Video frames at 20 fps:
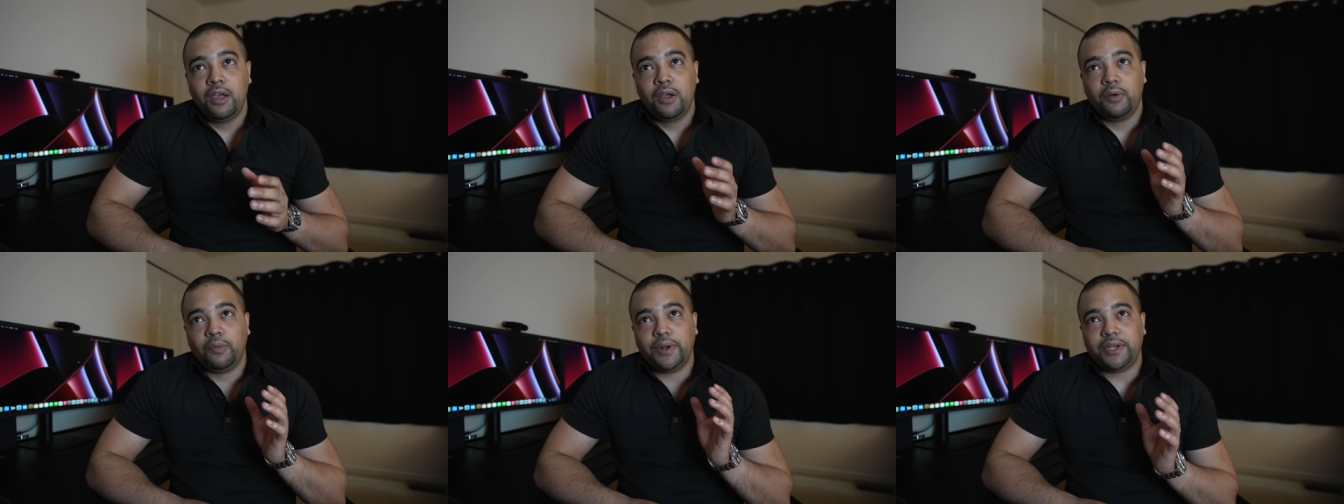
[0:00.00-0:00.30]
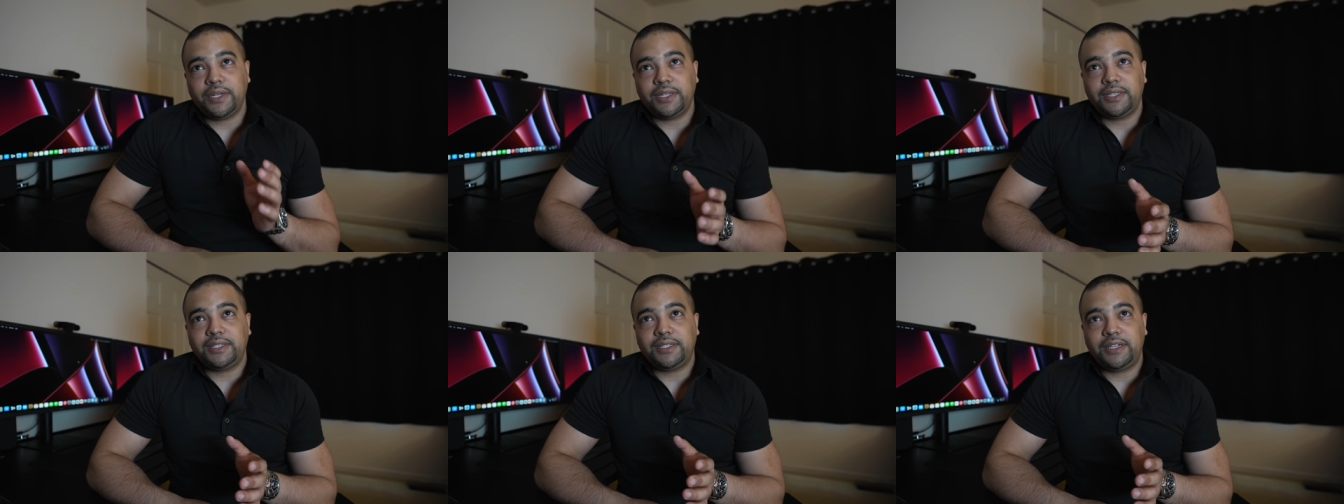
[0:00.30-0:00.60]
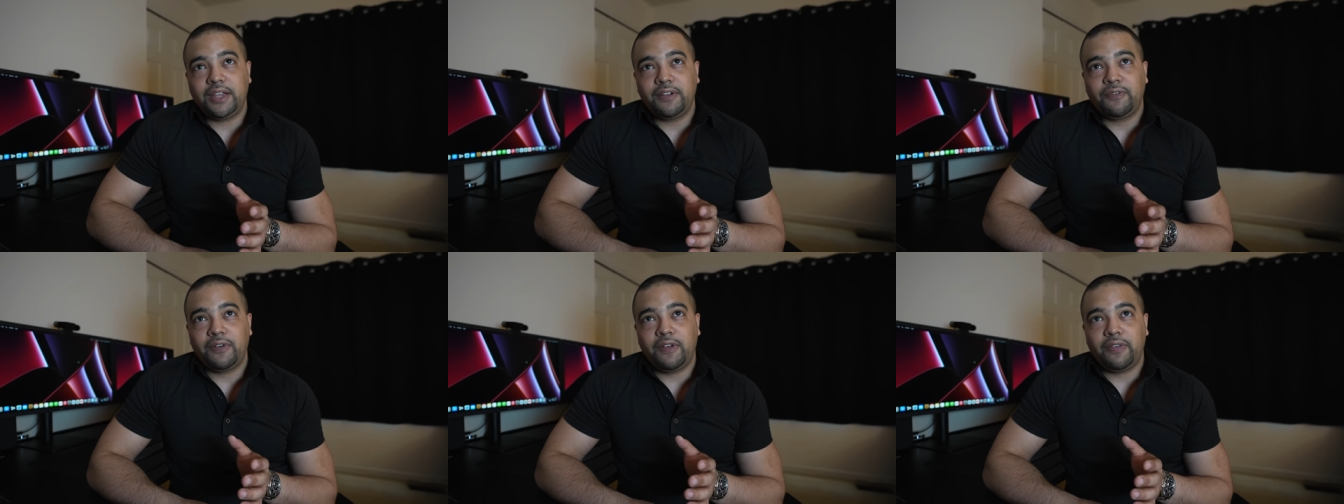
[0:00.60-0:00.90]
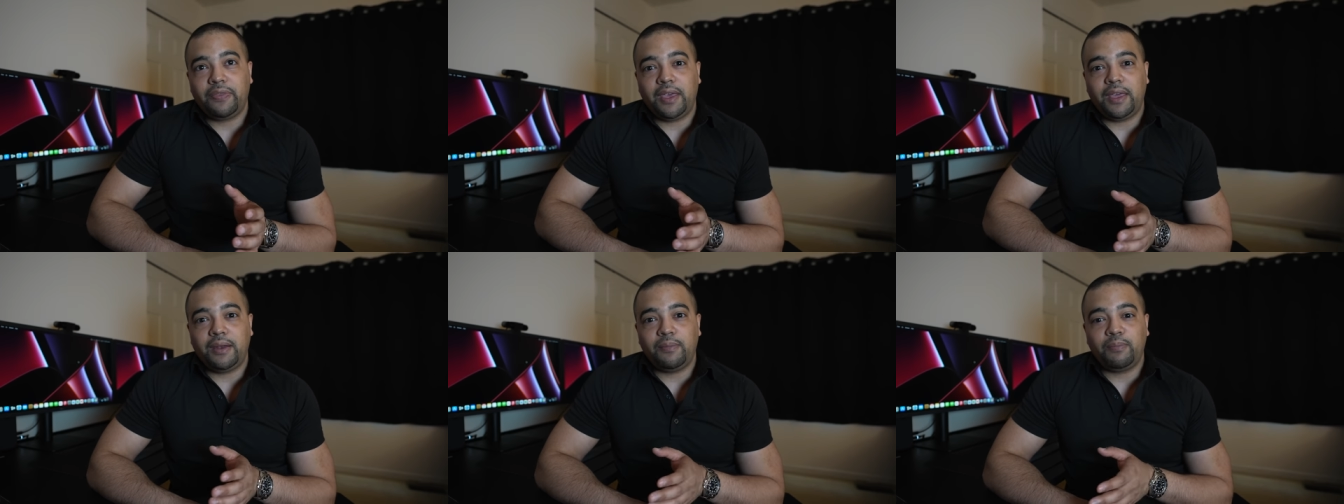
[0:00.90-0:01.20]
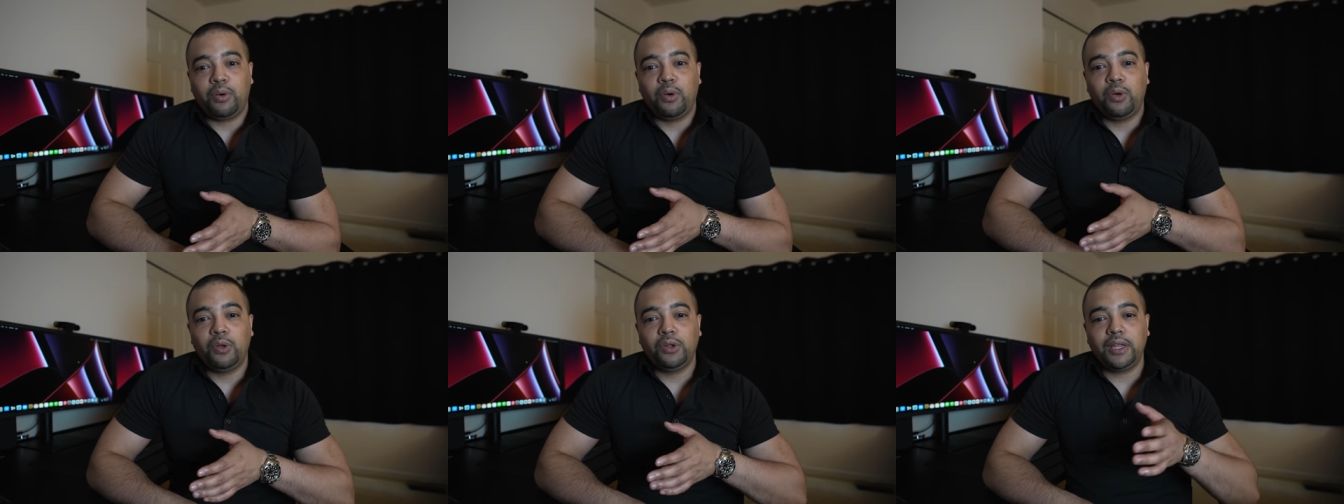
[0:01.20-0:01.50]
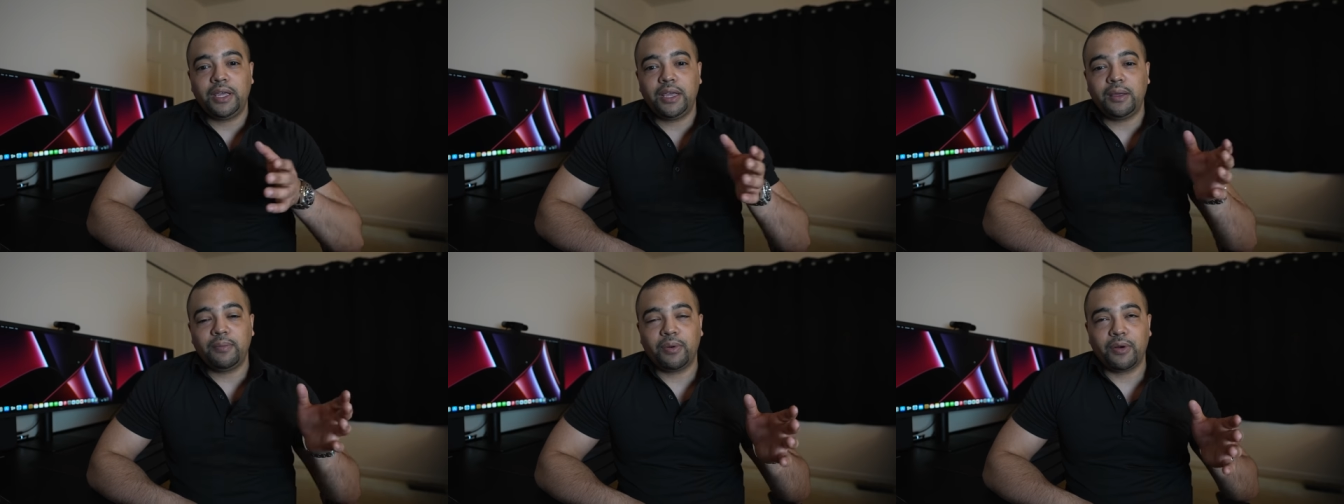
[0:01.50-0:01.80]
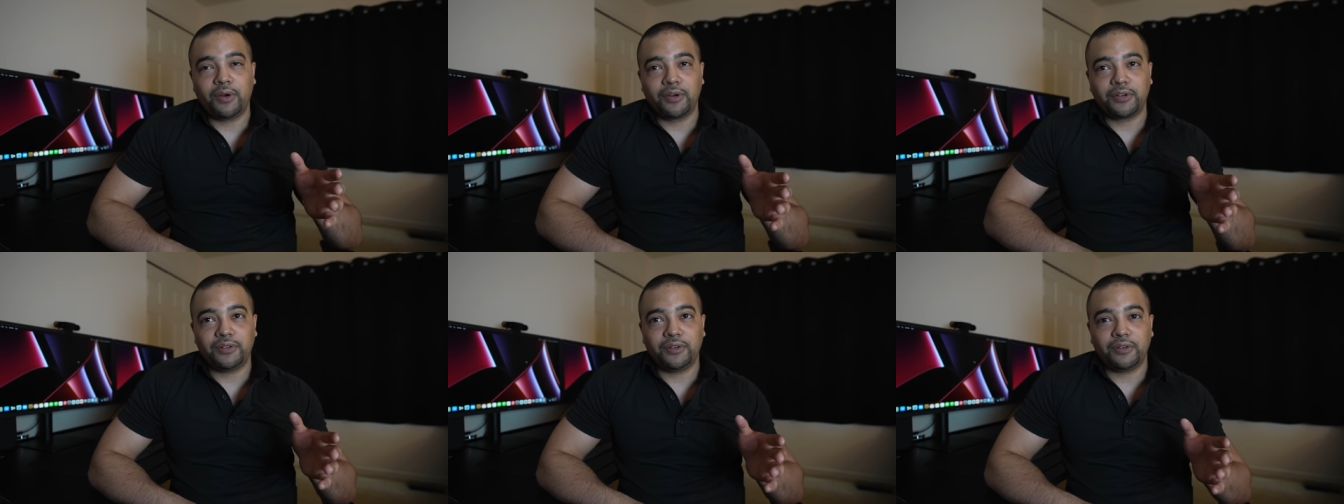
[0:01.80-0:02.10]
which is different than pulling
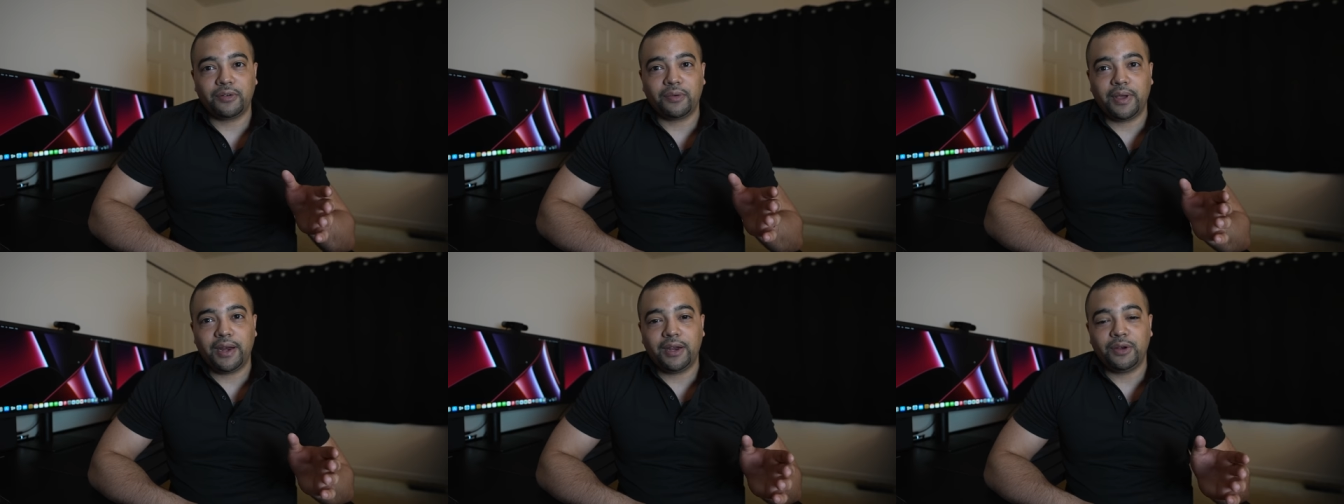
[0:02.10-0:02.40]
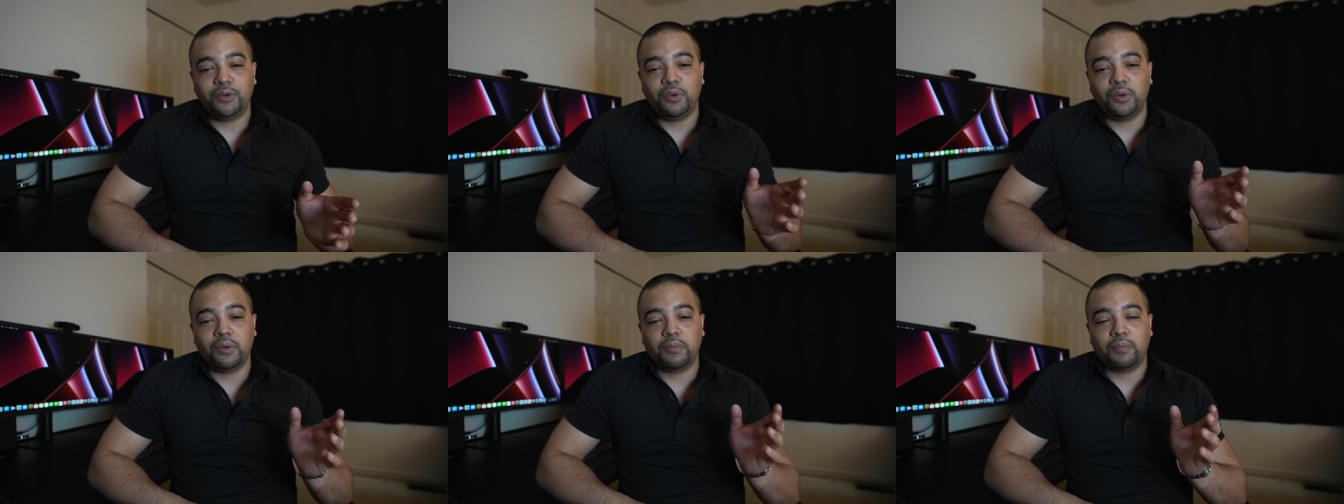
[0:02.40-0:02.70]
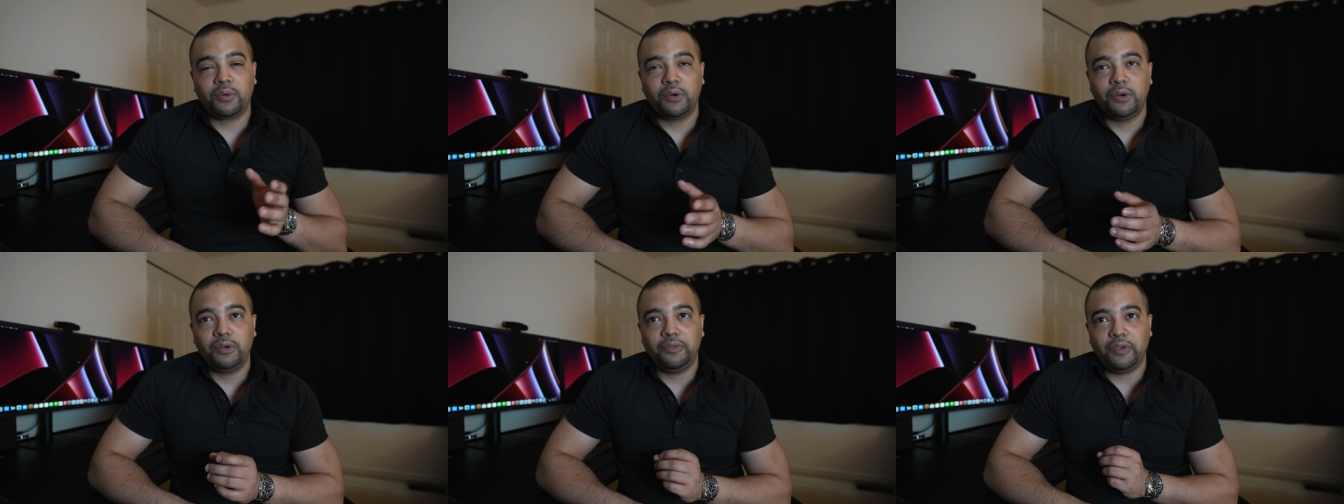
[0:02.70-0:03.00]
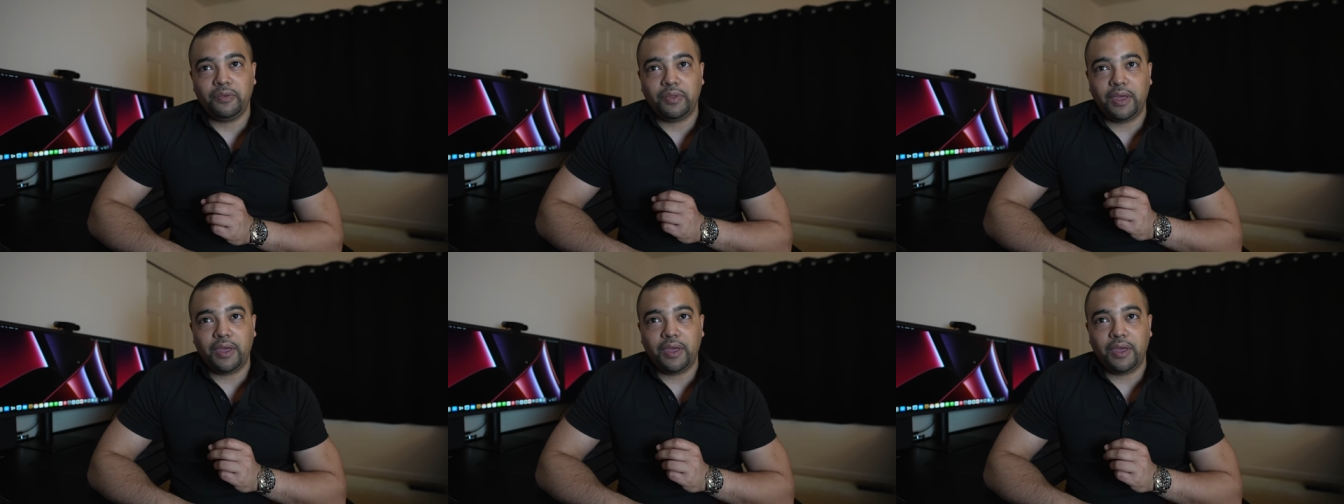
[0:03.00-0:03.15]
personal credit to approve you.